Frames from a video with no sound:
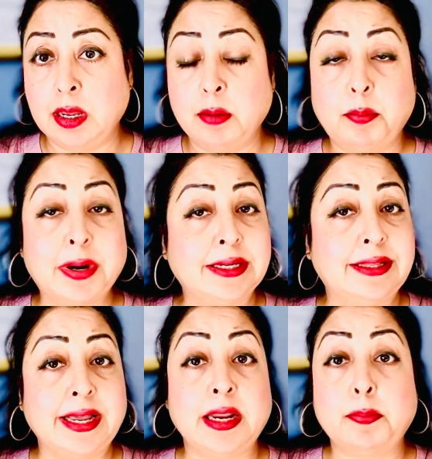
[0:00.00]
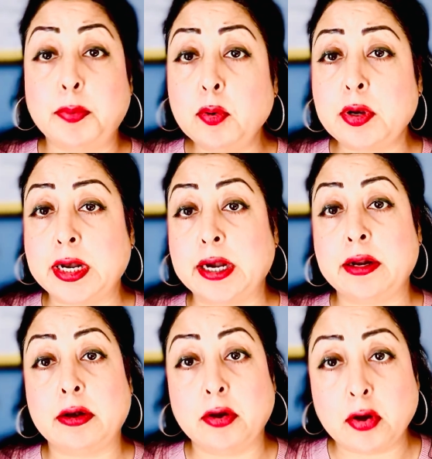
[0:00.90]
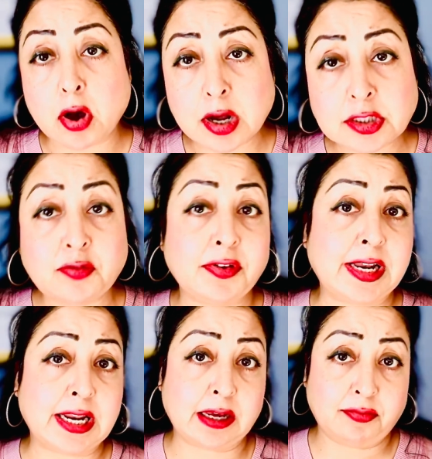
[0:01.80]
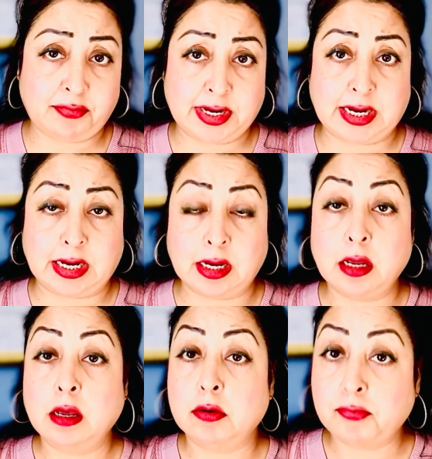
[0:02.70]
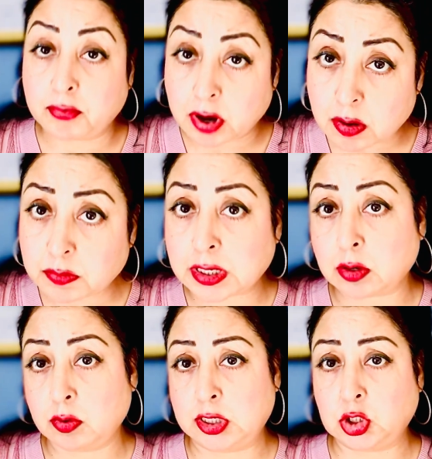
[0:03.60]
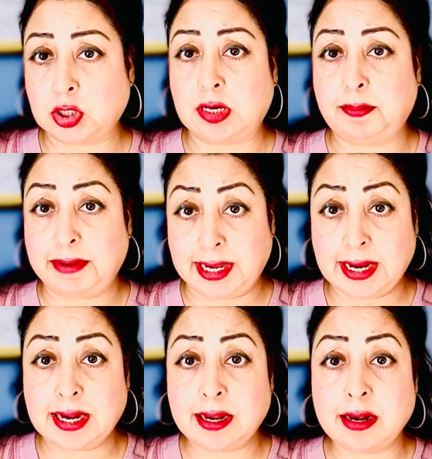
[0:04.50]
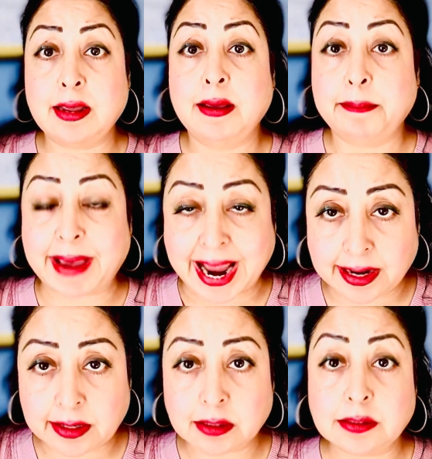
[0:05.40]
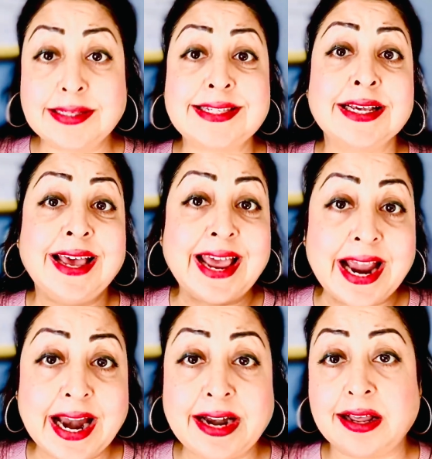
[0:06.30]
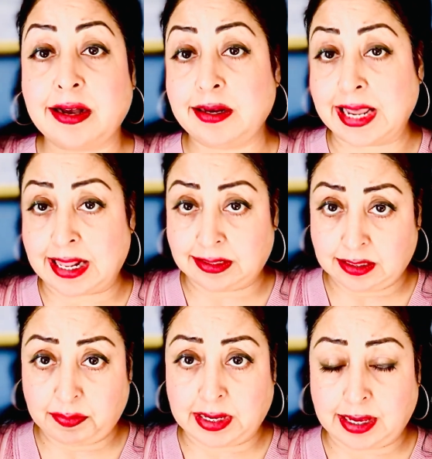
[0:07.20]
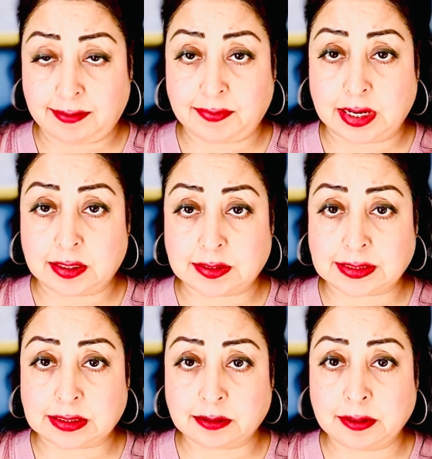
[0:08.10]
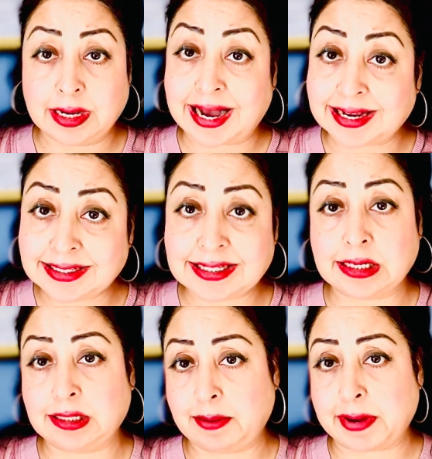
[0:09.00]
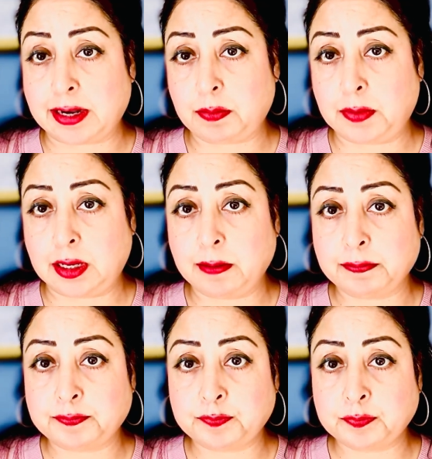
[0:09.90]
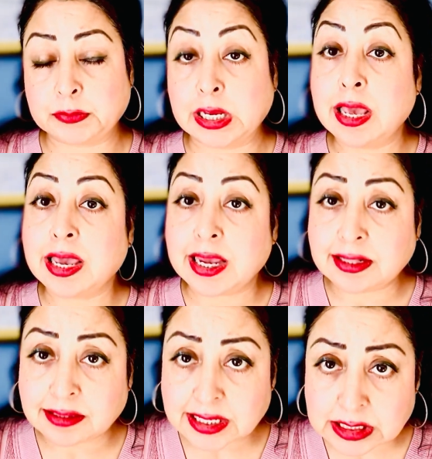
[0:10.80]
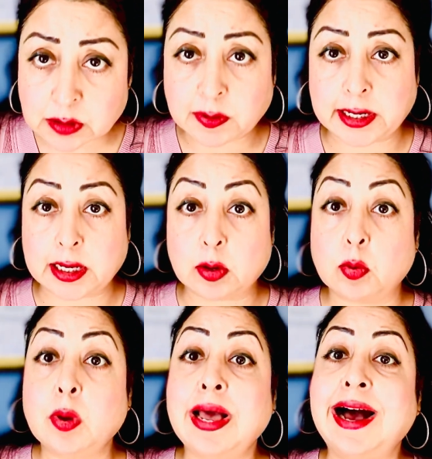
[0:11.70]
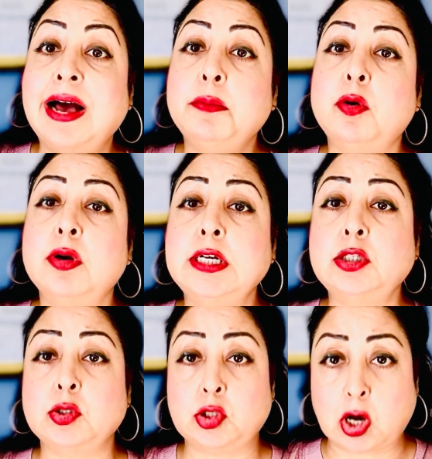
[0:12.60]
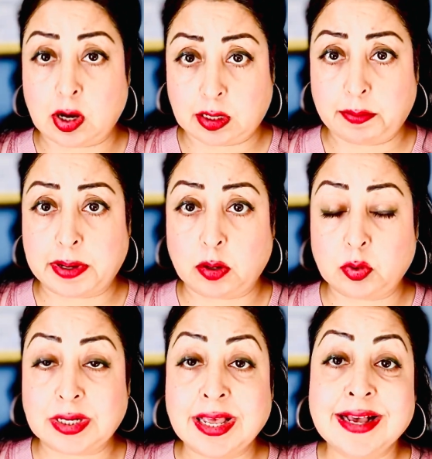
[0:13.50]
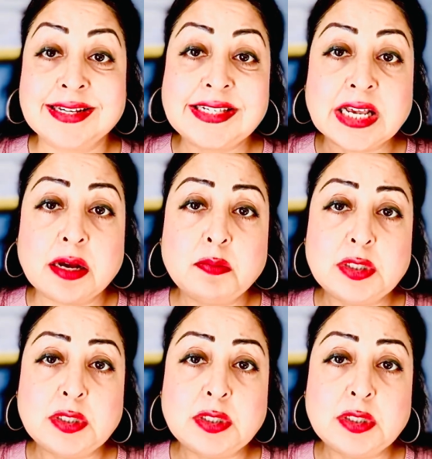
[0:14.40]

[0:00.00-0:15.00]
but they reported not feeling free from the original pain, patterns, and unhealthy behaviors until they met me. In this video, I'm going to talk about some